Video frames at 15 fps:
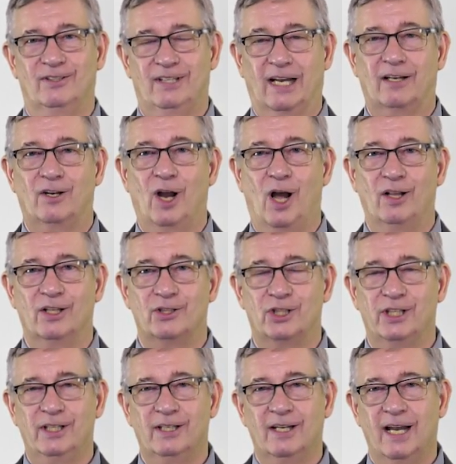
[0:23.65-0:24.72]

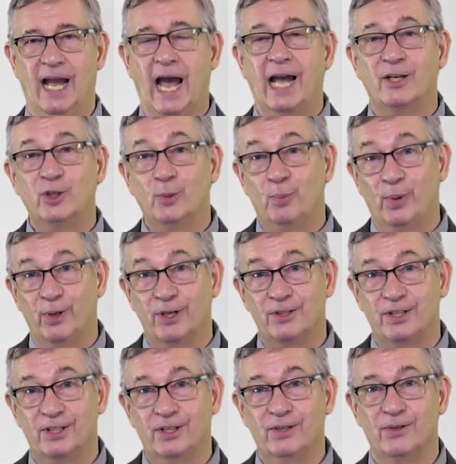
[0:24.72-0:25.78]
technology and you put
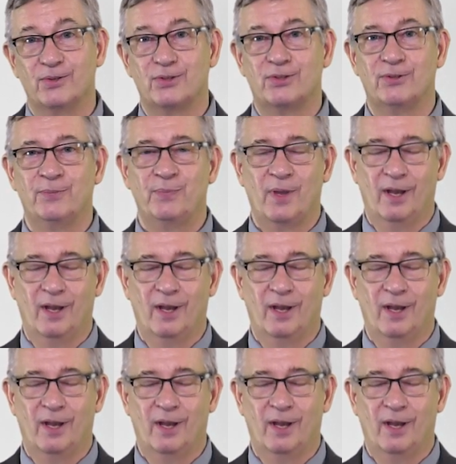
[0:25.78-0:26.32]
it to use.